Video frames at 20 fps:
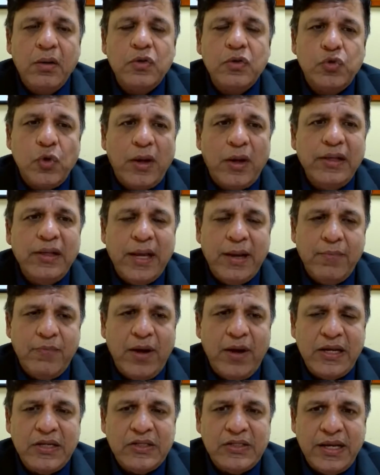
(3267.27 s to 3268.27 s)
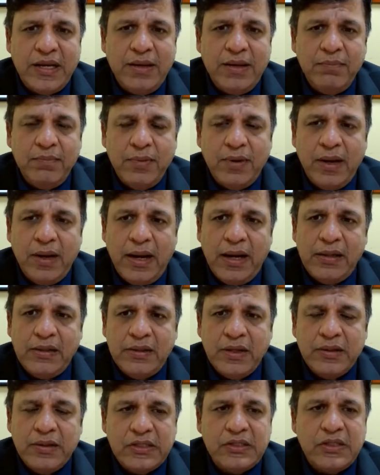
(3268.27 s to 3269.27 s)
join the MyLs team, and
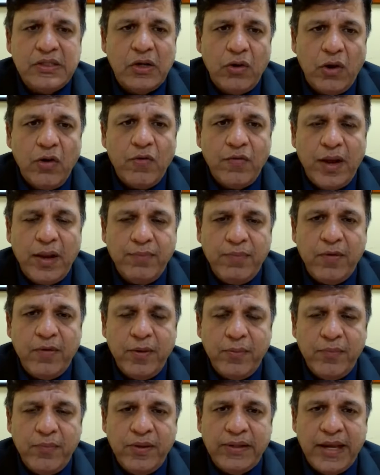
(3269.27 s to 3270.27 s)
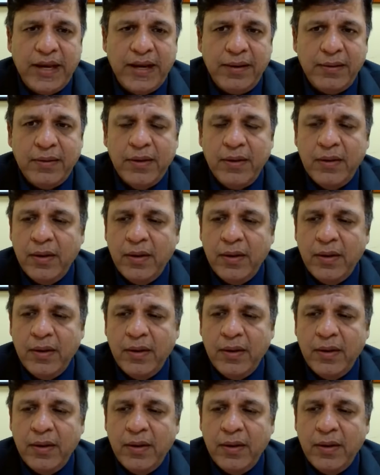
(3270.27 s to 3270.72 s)
there's a lot of help available there.